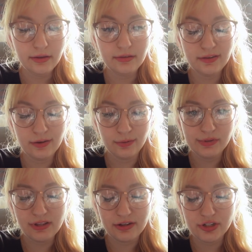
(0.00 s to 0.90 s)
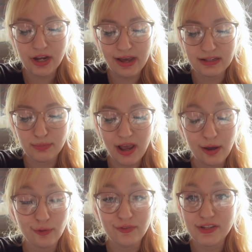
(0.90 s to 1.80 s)
you know, such as
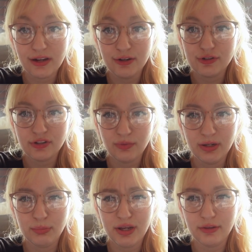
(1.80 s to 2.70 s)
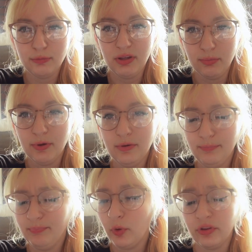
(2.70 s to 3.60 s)
biographies are usually written by other people,
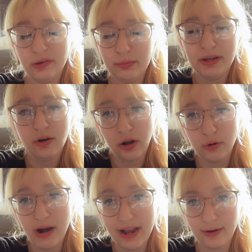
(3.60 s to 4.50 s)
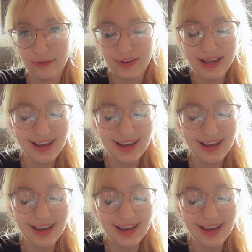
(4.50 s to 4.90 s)
or they would be an autobiography.